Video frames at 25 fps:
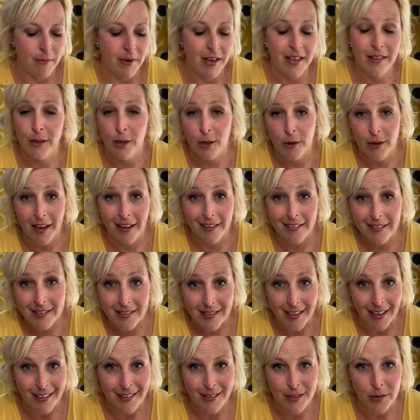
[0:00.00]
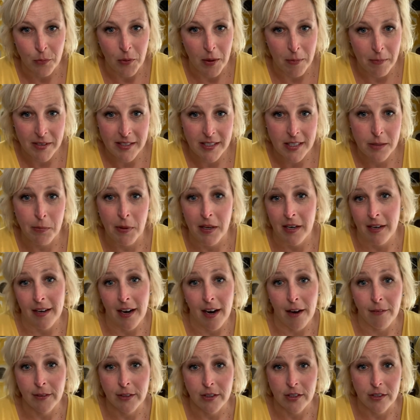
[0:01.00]
in the United States, women spend an
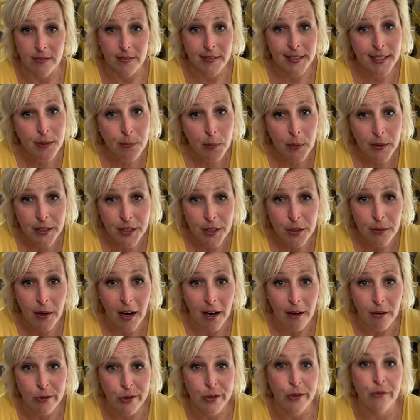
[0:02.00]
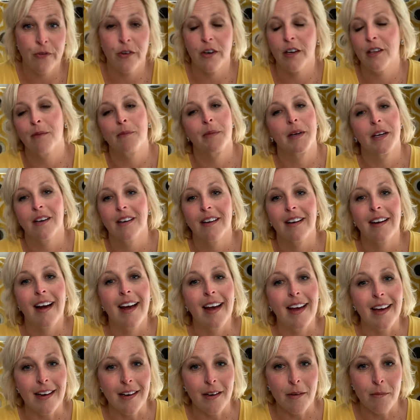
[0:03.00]
average of 6.2 hours in front of the mirror,
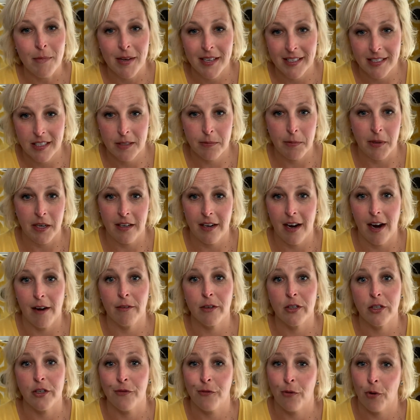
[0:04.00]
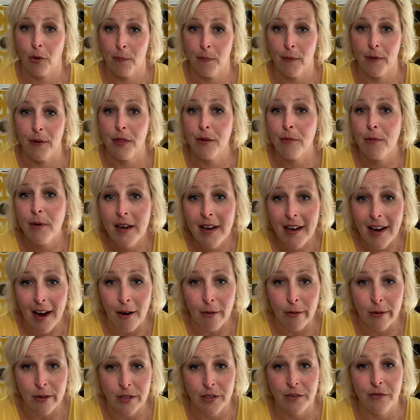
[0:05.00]
and men spend an average of 4.3
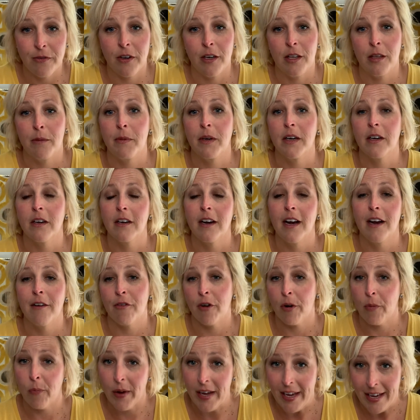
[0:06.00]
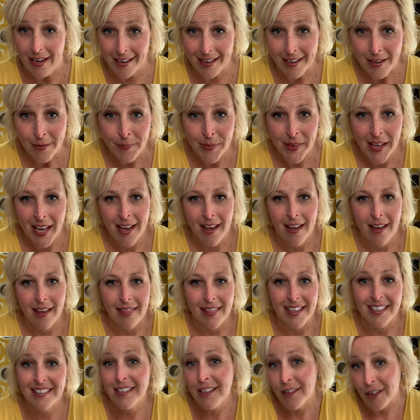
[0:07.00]
hours in front of the mirror every week.
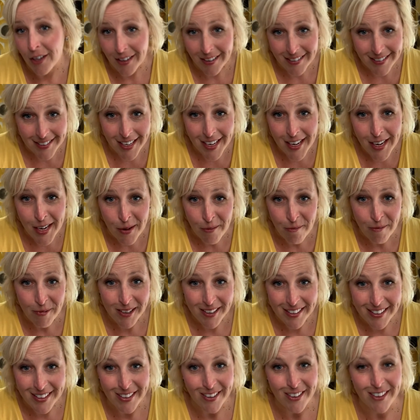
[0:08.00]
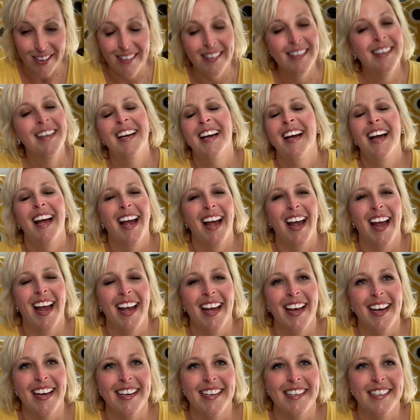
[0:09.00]
That's a lot of time, y'all.
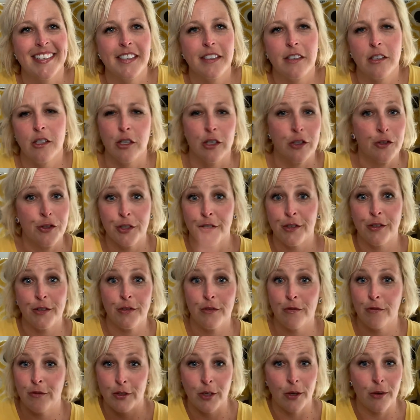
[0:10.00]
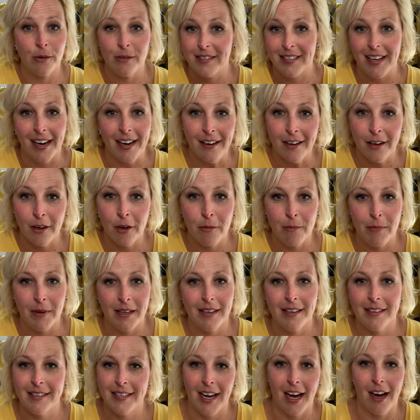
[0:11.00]
And just total side note,
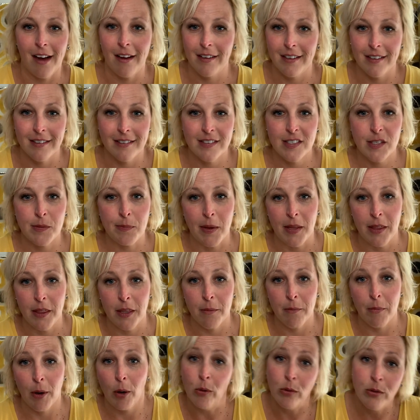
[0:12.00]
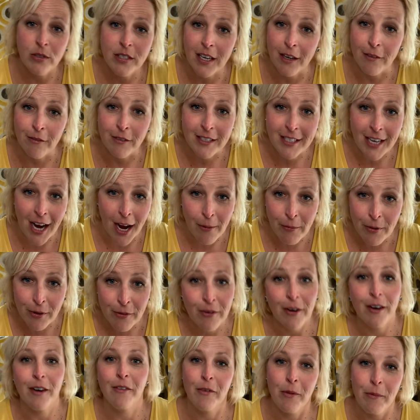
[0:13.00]
but Italians spend the most of the time in
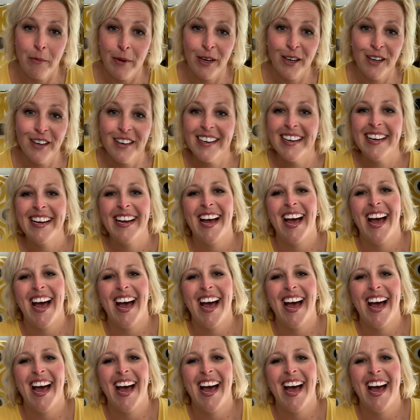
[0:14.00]
front of a mirror,